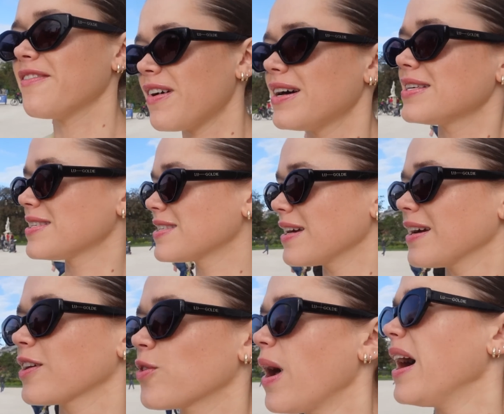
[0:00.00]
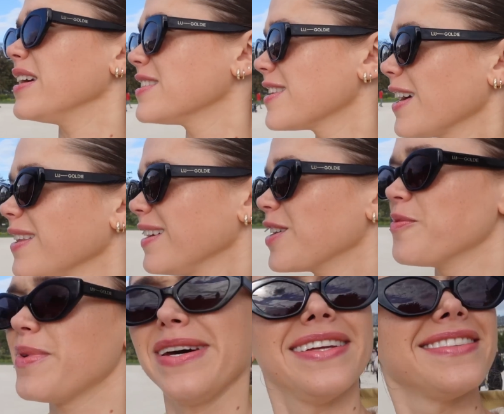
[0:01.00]
of us cries, cries. a little
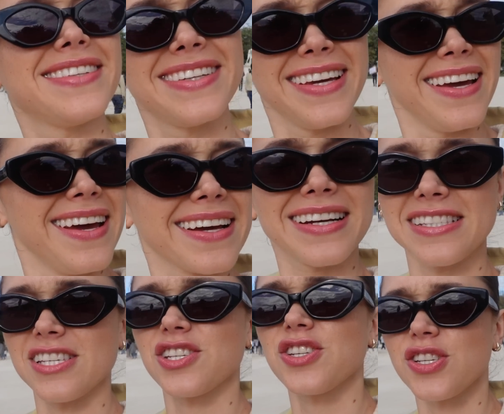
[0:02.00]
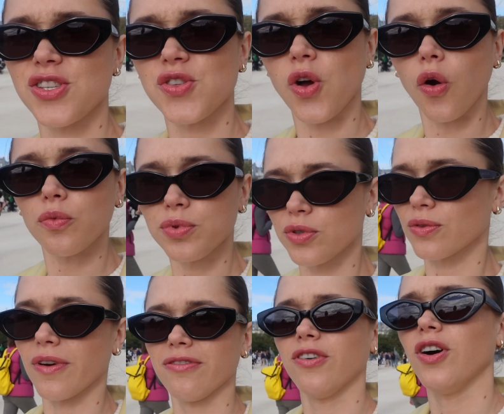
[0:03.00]
bit because it's just so
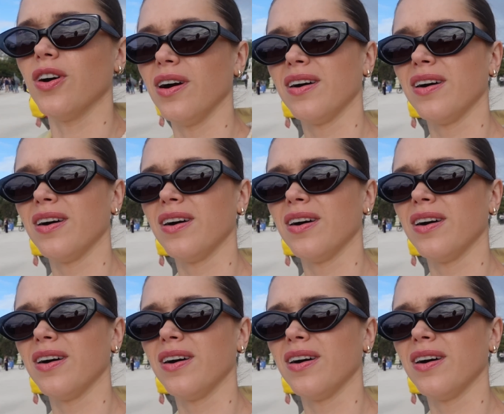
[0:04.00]
beautiful